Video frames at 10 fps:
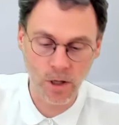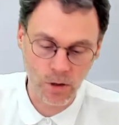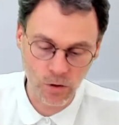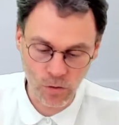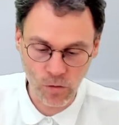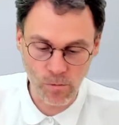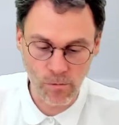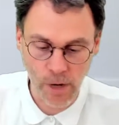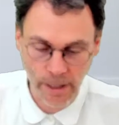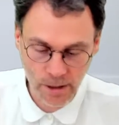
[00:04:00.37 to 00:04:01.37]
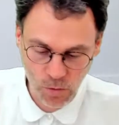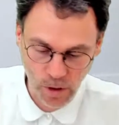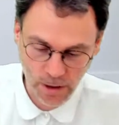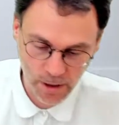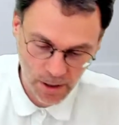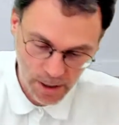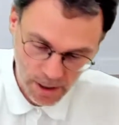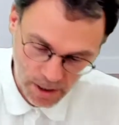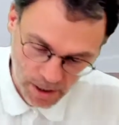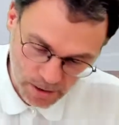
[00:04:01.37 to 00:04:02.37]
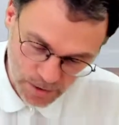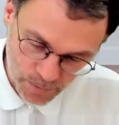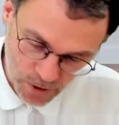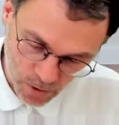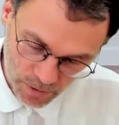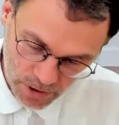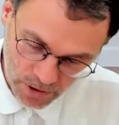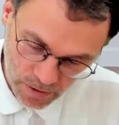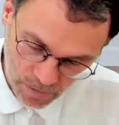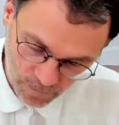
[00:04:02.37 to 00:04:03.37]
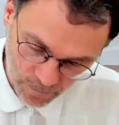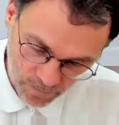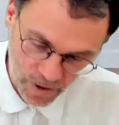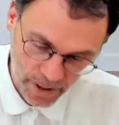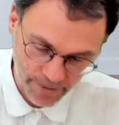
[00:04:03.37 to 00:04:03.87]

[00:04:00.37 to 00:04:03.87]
to minus 1, and this becomes phi.